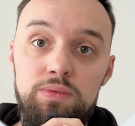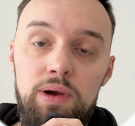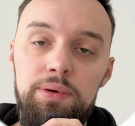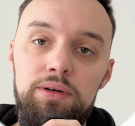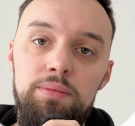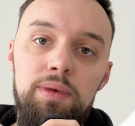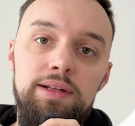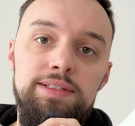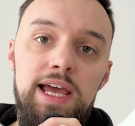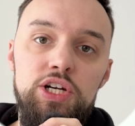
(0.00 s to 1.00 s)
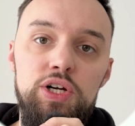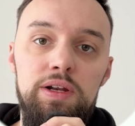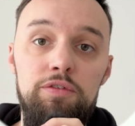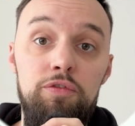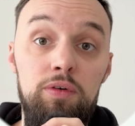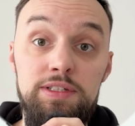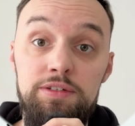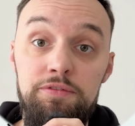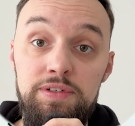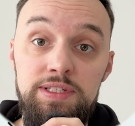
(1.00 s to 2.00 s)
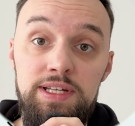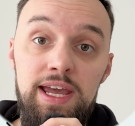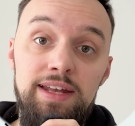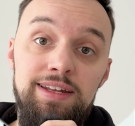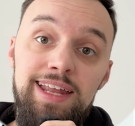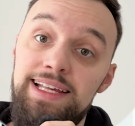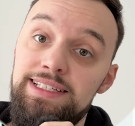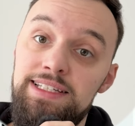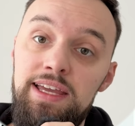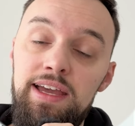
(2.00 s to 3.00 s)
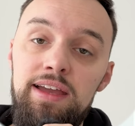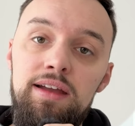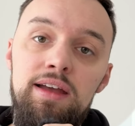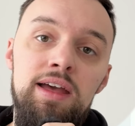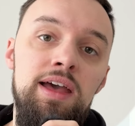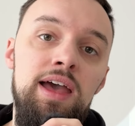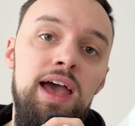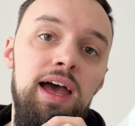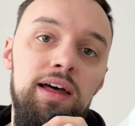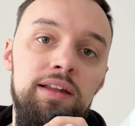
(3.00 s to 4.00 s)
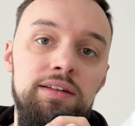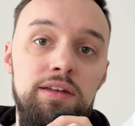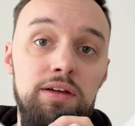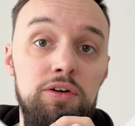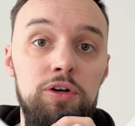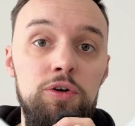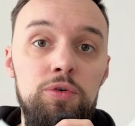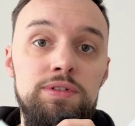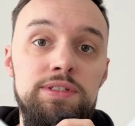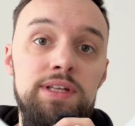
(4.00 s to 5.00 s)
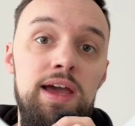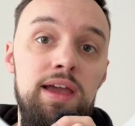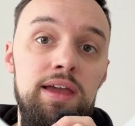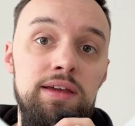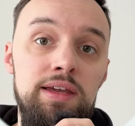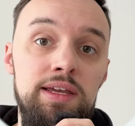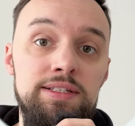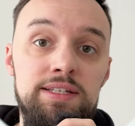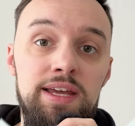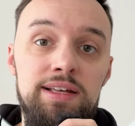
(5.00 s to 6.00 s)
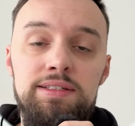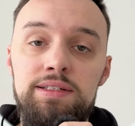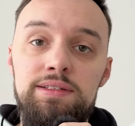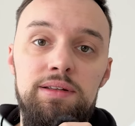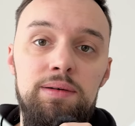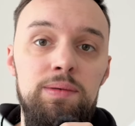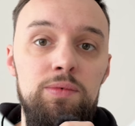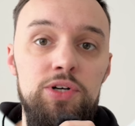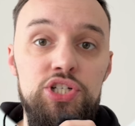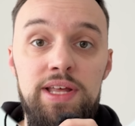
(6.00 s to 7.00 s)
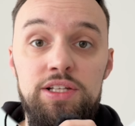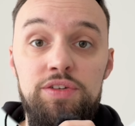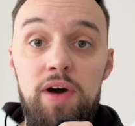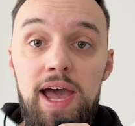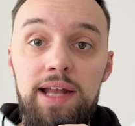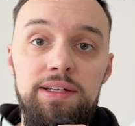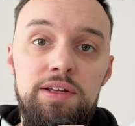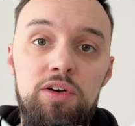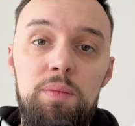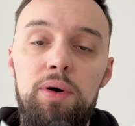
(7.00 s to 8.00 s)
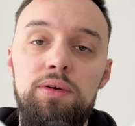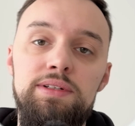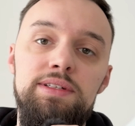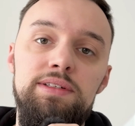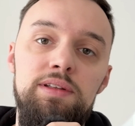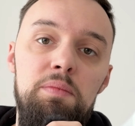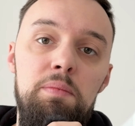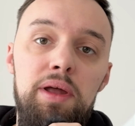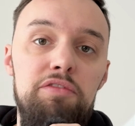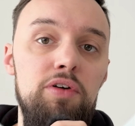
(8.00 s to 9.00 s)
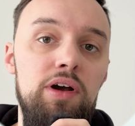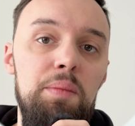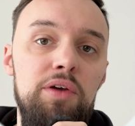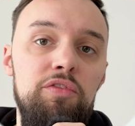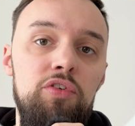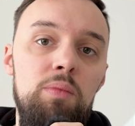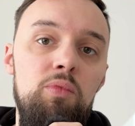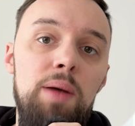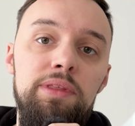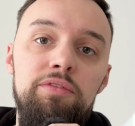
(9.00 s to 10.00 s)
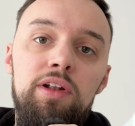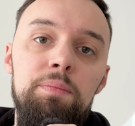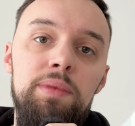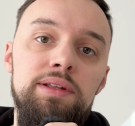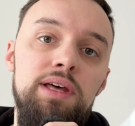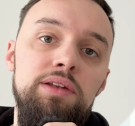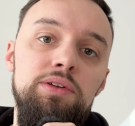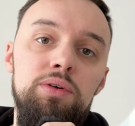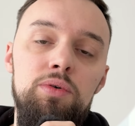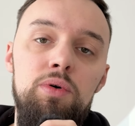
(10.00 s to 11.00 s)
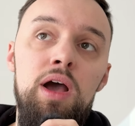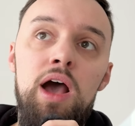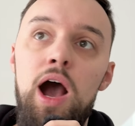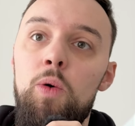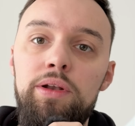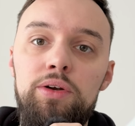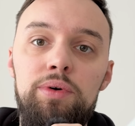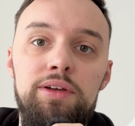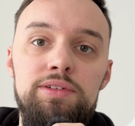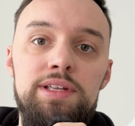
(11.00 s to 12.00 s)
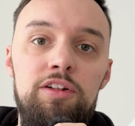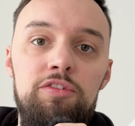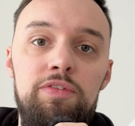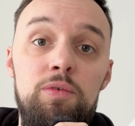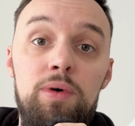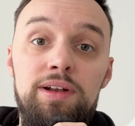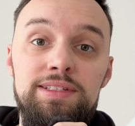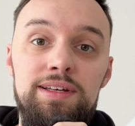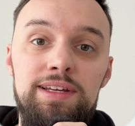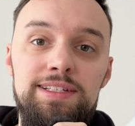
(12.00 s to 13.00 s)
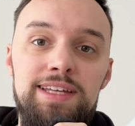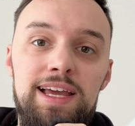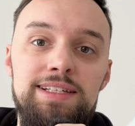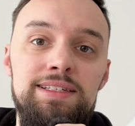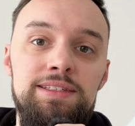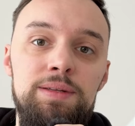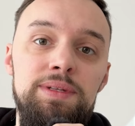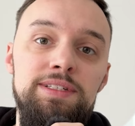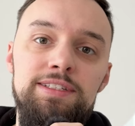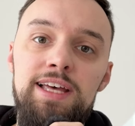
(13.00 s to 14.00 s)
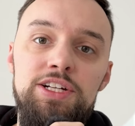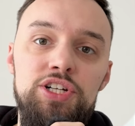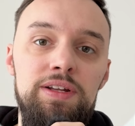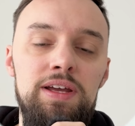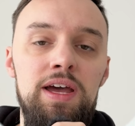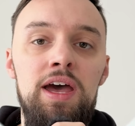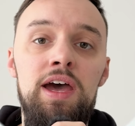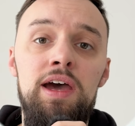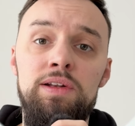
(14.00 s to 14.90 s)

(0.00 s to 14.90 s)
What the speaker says: wrapper, but it's actually a fully sophisticated SDK. And it includes a ECS system, which stands for Entity Component System. And if you're coming from web development and you are wondering yourself, what is the ECS system? It's essentially an